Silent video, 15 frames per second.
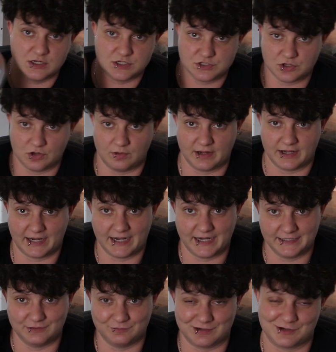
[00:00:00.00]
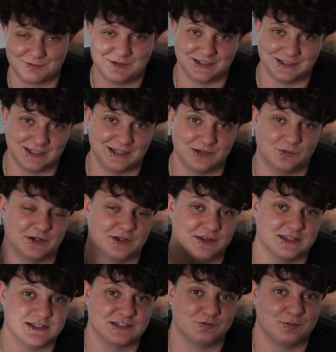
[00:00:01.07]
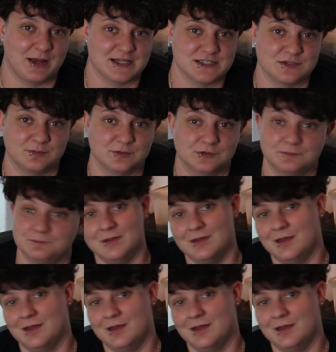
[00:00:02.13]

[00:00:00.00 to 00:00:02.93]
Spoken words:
So I highly recommend getting one of these if possible.